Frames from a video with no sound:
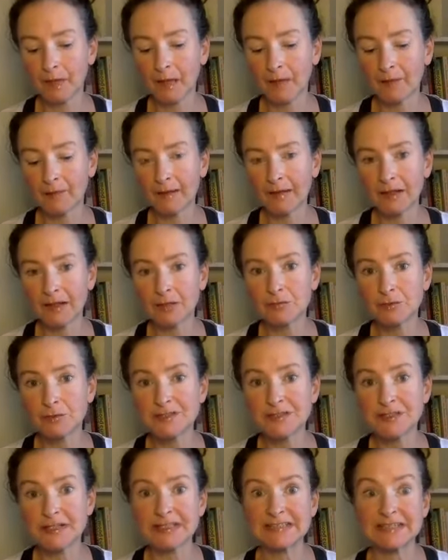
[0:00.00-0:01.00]
then give you
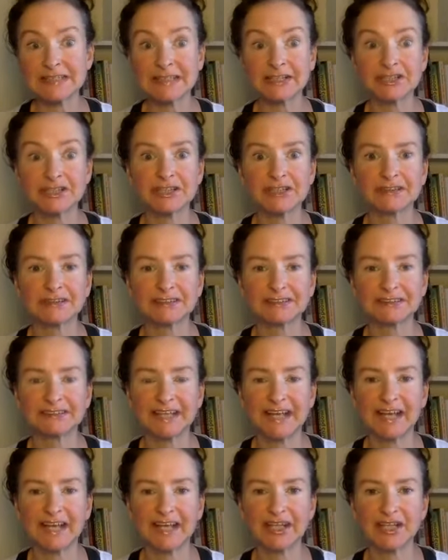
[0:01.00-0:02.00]
6 actions to
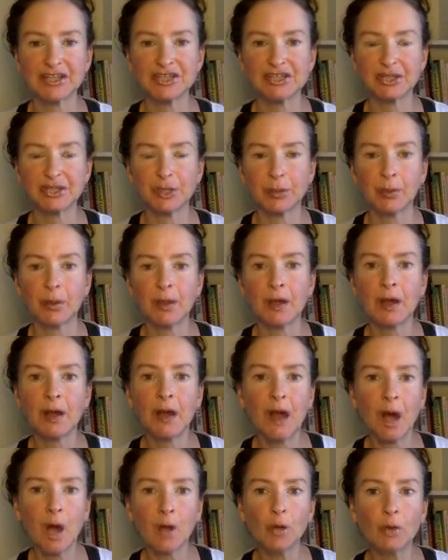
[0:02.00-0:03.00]
take to
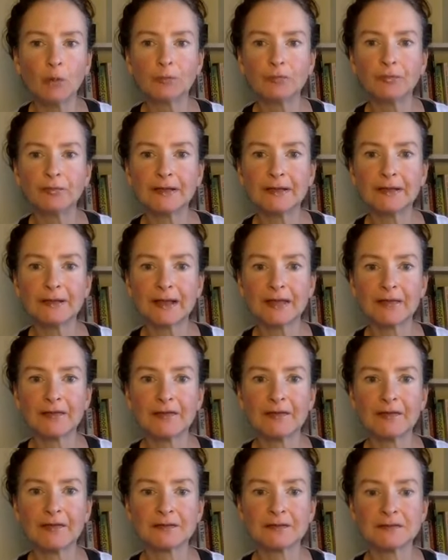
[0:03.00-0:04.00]
hopefully
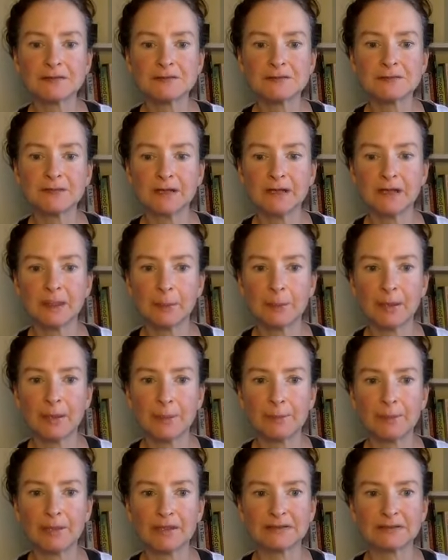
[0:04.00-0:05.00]
get things feeling a
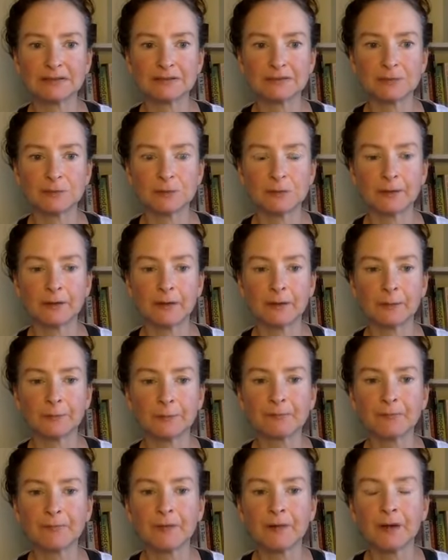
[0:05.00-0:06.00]
bit better for you.
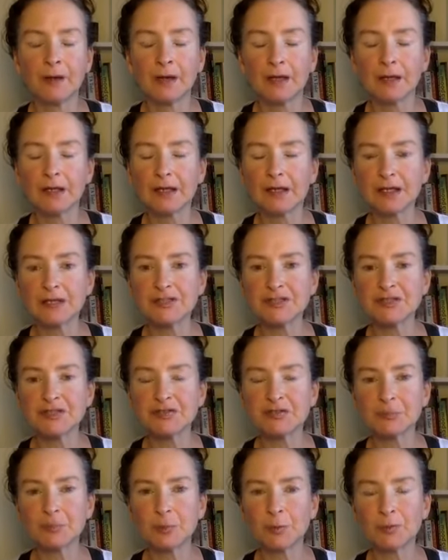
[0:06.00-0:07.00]
Okay, so
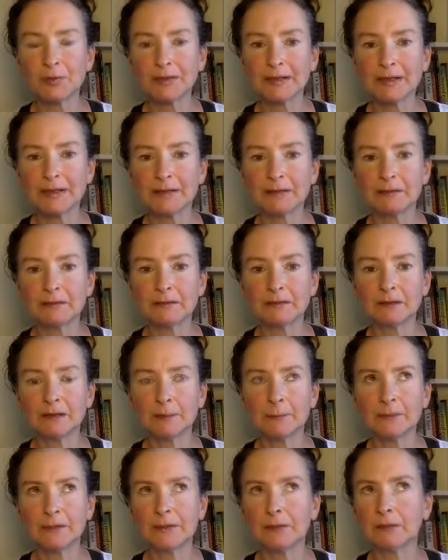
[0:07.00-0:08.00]
you've probably,
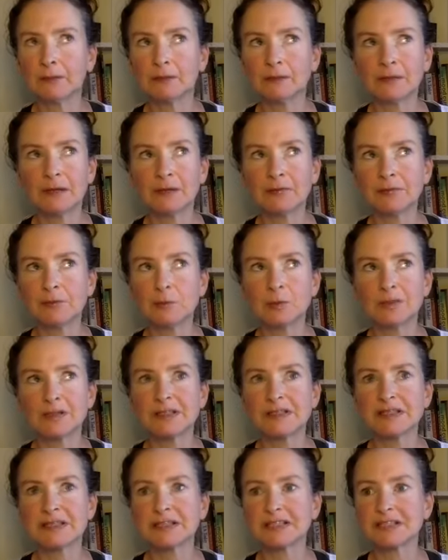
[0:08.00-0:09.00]

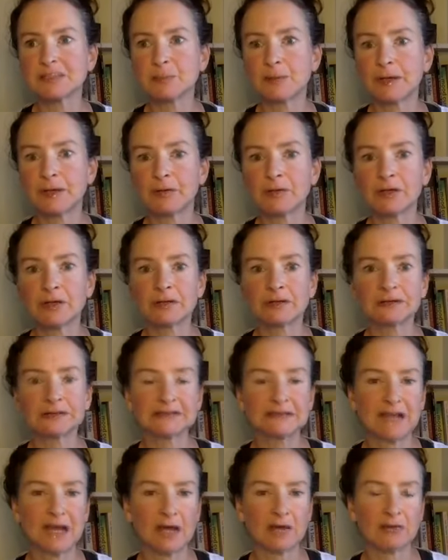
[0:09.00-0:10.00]
everybody's
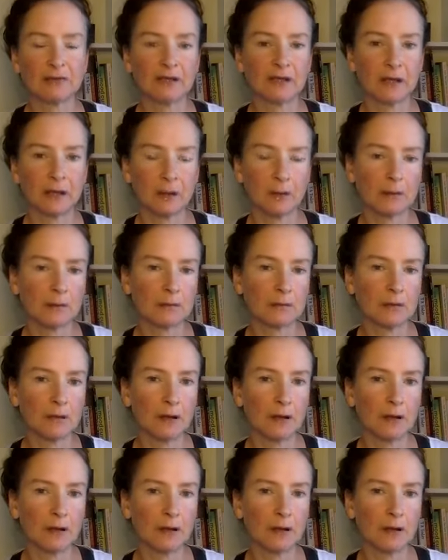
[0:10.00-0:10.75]
experienced having